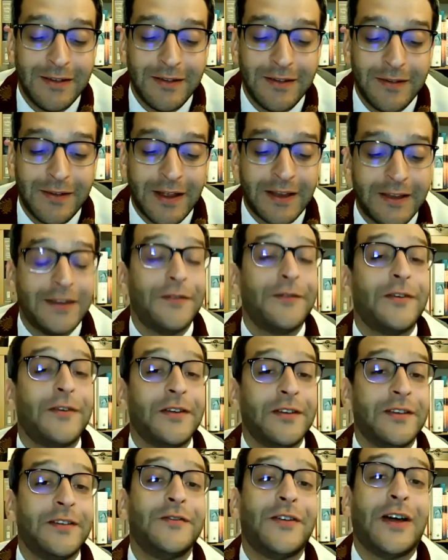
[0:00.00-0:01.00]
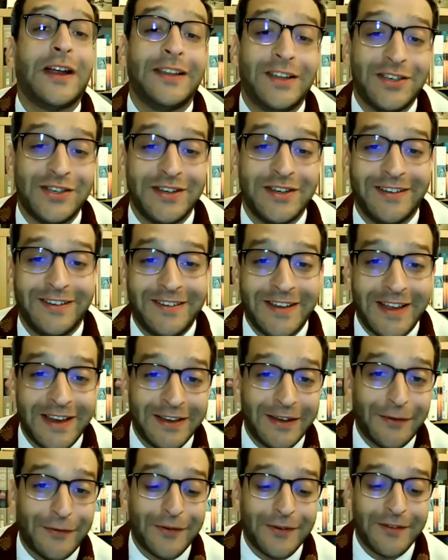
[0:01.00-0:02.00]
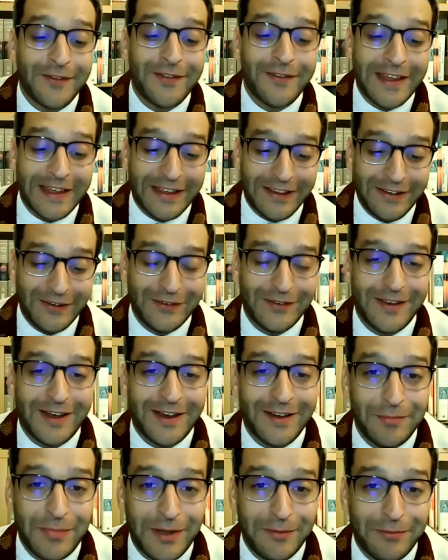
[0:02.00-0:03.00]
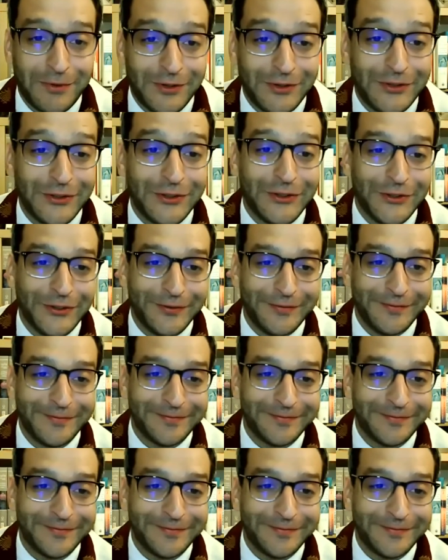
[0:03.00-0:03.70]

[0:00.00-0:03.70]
There are different strategies, there are different things people do.